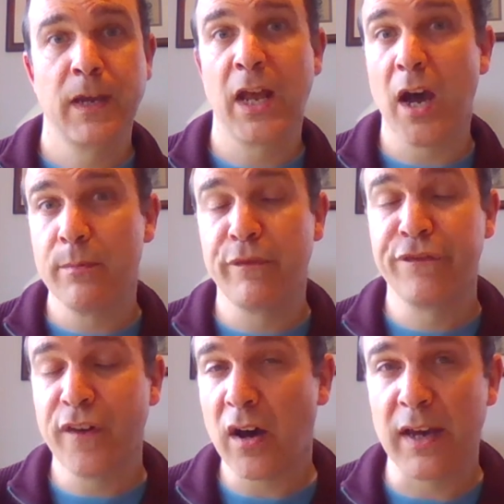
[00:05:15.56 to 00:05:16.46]
And I'm
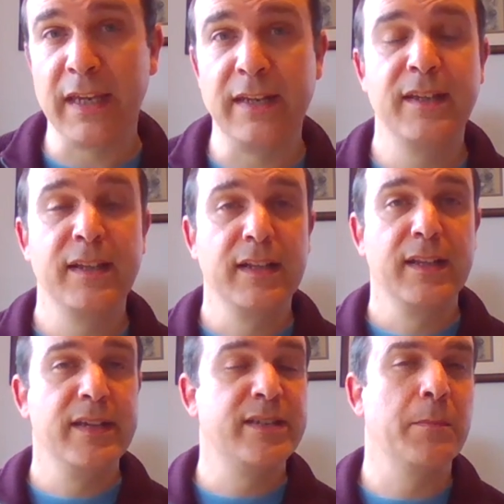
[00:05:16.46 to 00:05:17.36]
fine
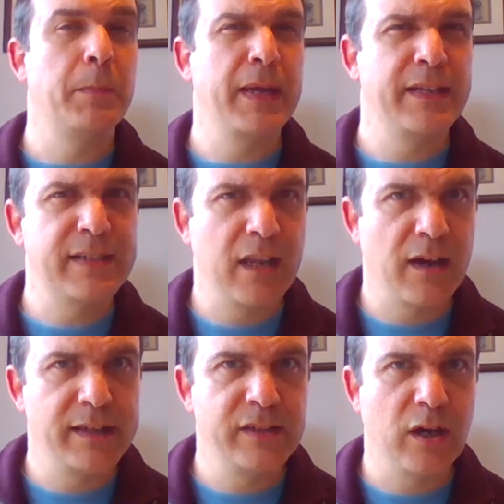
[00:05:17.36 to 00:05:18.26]
is the biggest
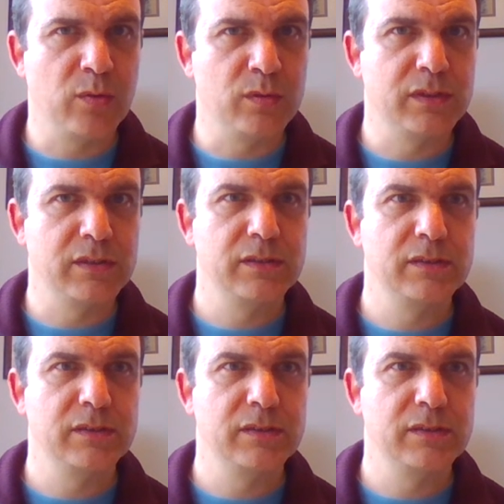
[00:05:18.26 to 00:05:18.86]
lie told.